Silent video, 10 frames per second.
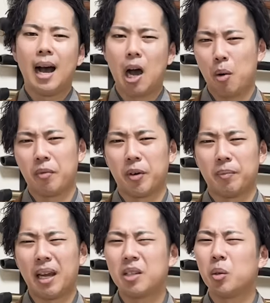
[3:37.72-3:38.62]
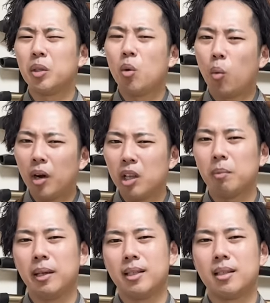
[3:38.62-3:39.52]
However, that is only one of the
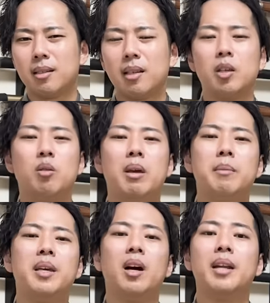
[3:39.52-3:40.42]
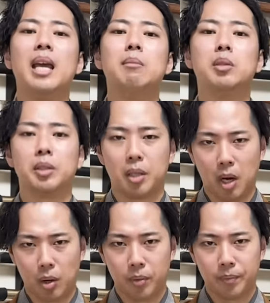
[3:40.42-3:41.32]
places you may be unable to go.